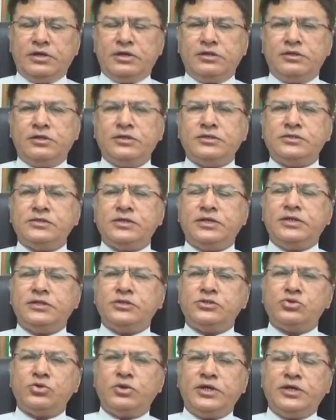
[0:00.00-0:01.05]
This
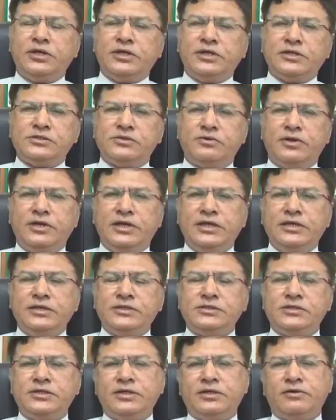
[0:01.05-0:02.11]
insulin is
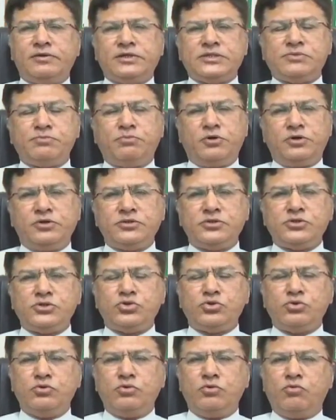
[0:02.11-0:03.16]
released in response
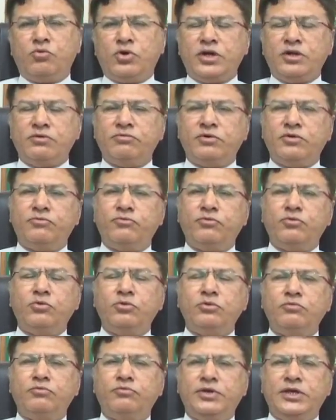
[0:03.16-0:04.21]
to whatever
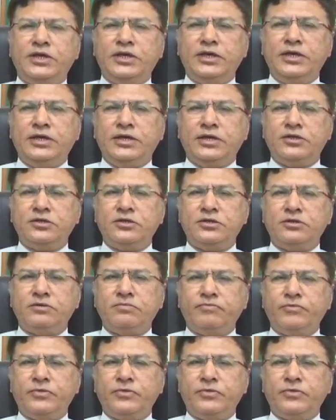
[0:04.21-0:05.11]
food we eat,